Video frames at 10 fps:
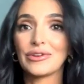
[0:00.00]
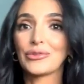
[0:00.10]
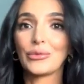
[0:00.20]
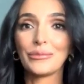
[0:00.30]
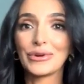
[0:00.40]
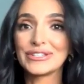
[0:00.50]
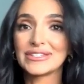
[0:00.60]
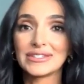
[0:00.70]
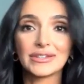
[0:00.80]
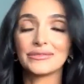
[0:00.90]
to me for one
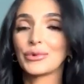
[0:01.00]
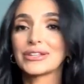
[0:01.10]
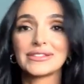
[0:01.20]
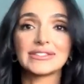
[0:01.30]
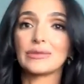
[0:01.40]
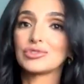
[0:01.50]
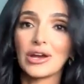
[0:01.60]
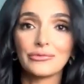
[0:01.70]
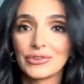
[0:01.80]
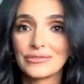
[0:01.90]
person to work the same
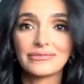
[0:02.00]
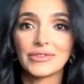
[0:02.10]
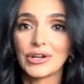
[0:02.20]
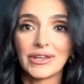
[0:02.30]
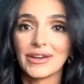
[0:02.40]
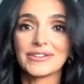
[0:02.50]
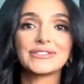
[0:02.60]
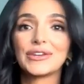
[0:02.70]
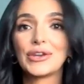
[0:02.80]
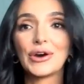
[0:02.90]
job for 30
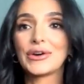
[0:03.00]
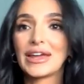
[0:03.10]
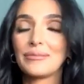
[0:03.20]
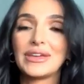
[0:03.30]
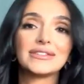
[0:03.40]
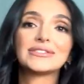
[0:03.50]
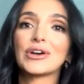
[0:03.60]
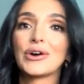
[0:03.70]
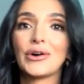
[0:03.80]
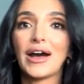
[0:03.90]
years. You know what I mean? Yeah.
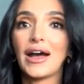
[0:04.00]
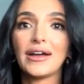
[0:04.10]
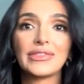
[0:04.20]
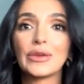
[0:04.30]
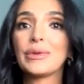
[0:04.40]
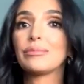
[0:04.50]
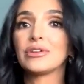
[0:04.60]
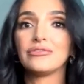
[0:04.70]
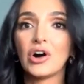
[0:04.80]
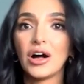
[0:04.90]
So I think
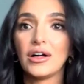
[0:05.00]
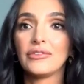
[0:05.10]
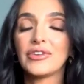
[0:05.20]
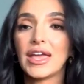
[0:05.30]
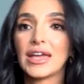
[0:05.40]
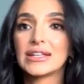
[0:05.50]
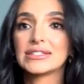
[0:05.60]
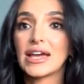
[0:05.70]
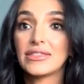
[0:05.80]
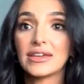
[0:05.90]
people evolve,
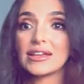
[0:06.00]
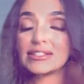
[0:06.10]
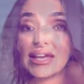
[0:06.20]
and I think it